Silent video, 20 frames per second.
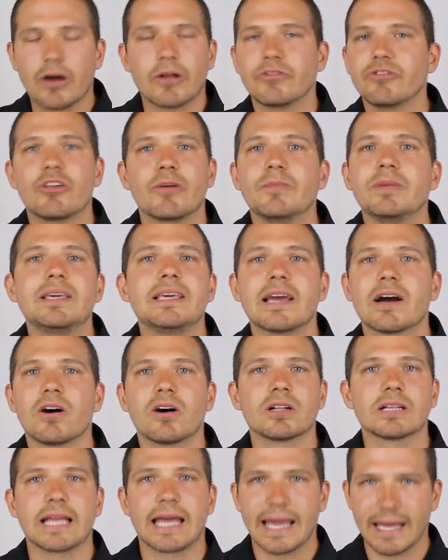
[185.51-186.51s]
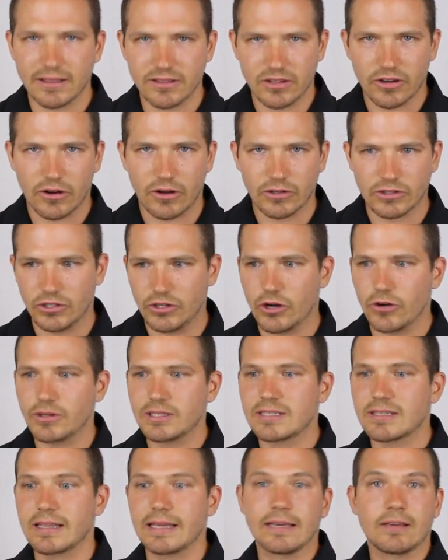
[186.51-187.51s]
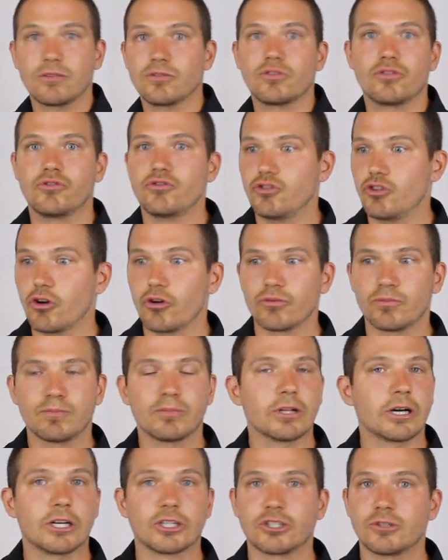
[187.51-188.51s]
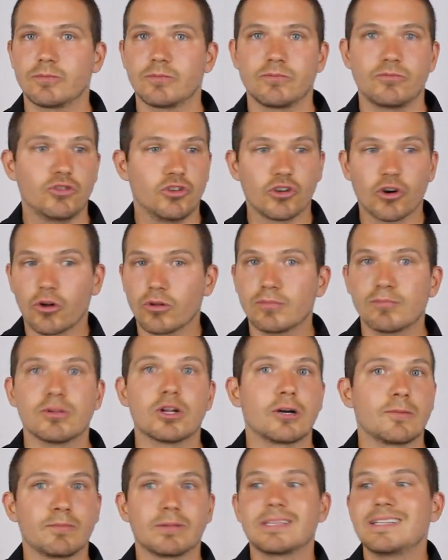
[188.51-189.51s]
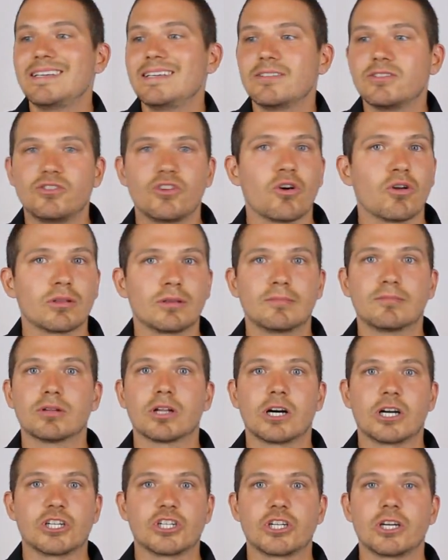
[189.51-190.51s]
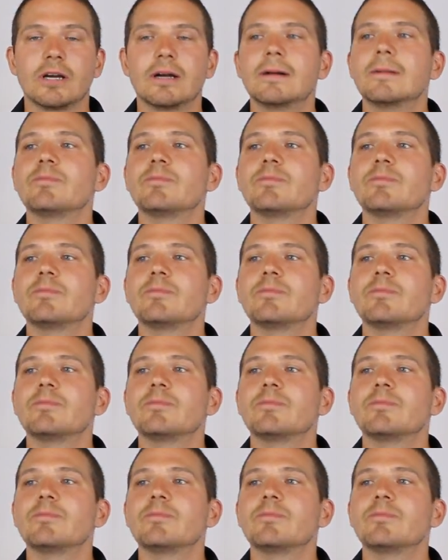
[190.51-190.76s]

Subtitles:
the be-all, end-all, It's like, don't blush, please don't blush.